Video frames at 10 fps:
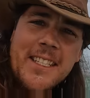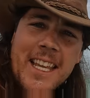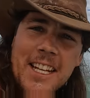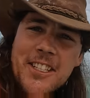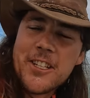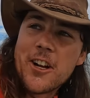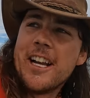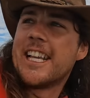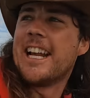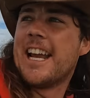sketchy
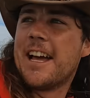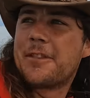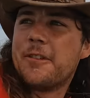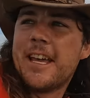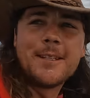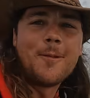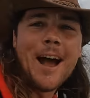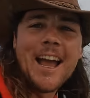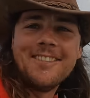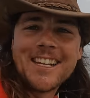trying to get it out through these
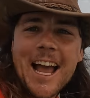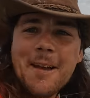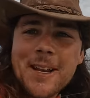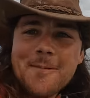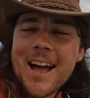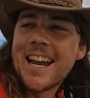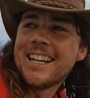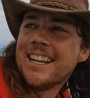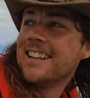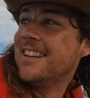waves, eh? But I
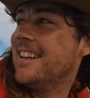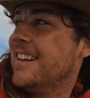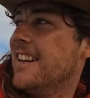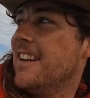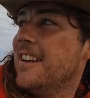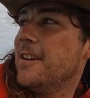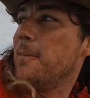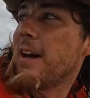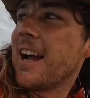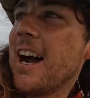made it.
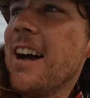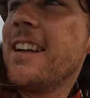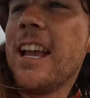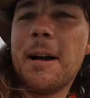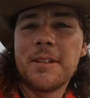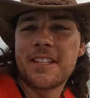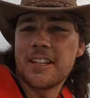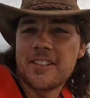But uh, yeah, I'm just gonna